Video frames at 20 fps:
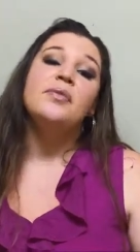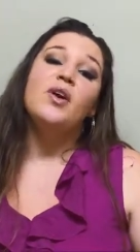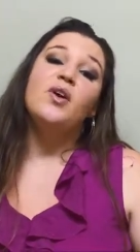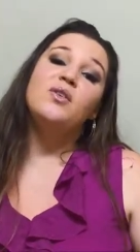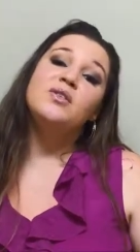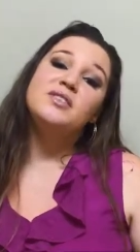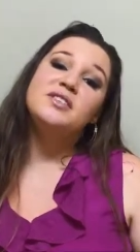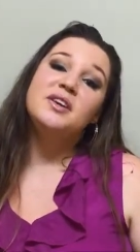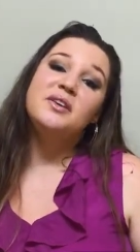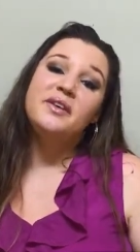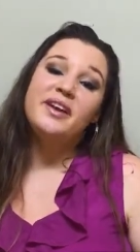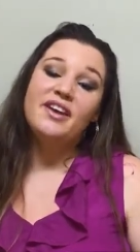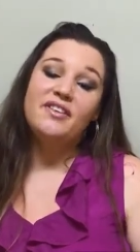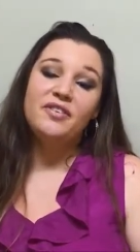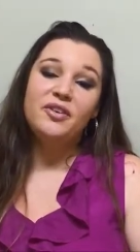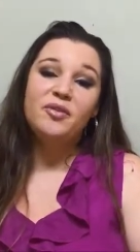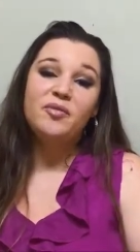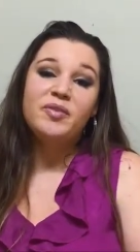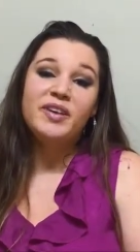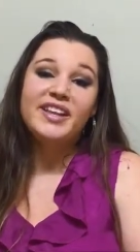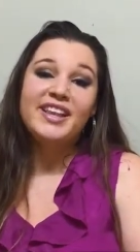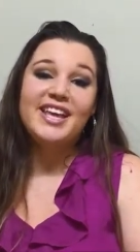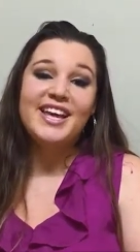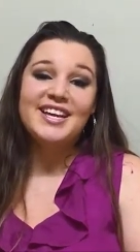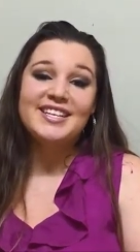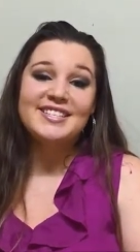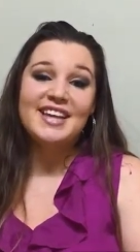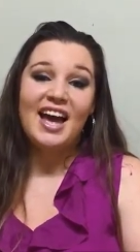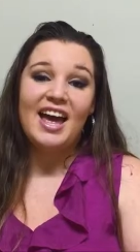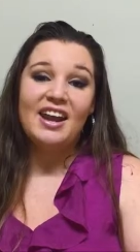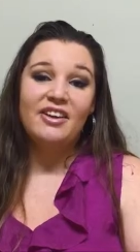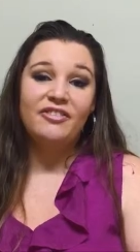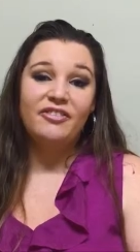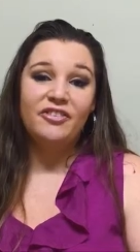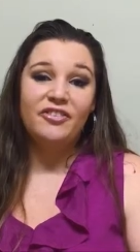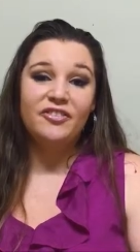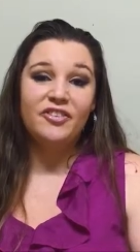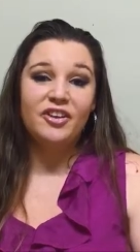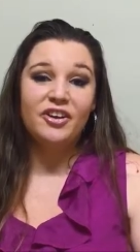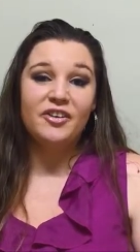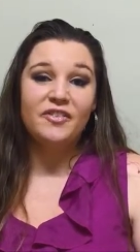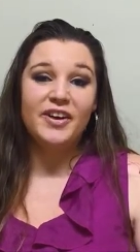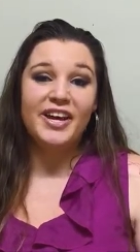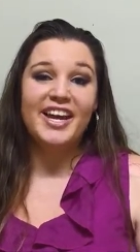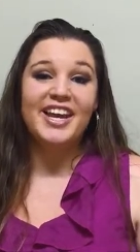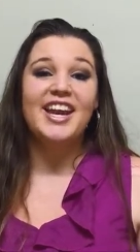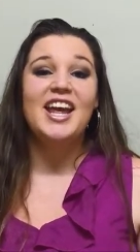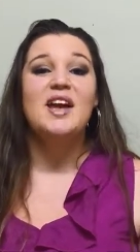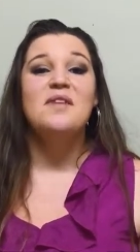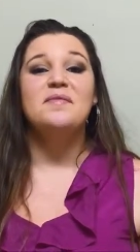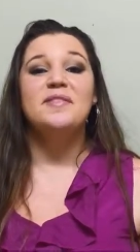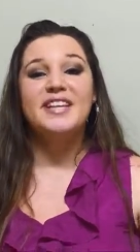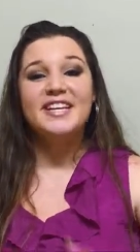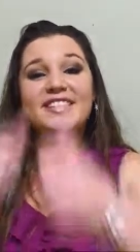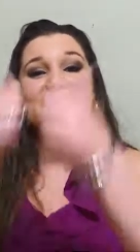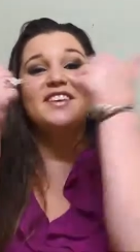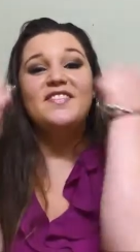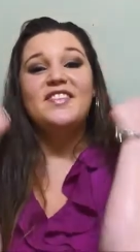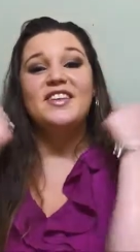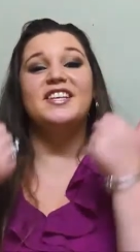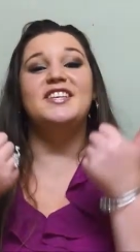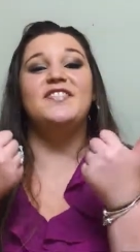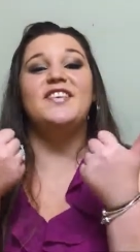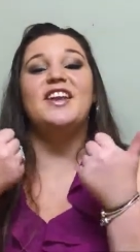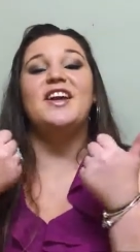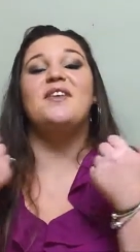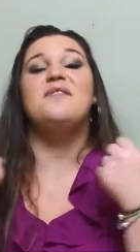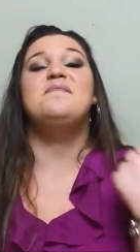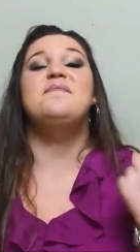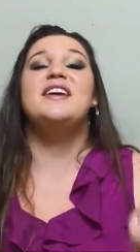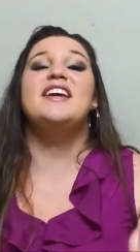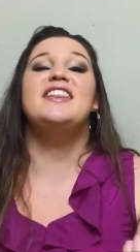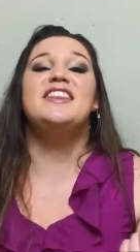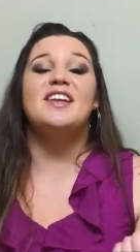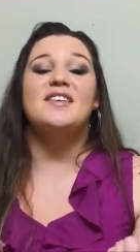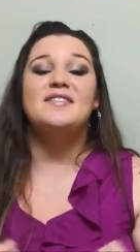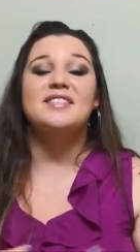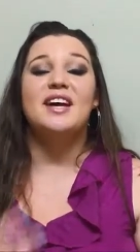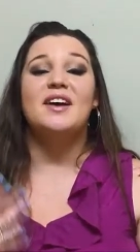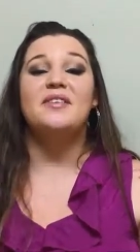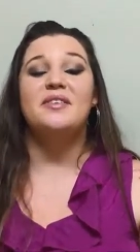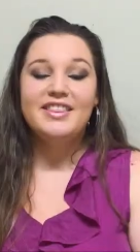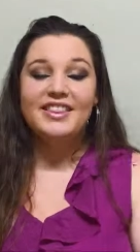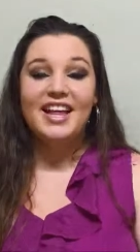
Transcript: Also, if you're really excited for Vlogoween, please give this video a big thumbs up.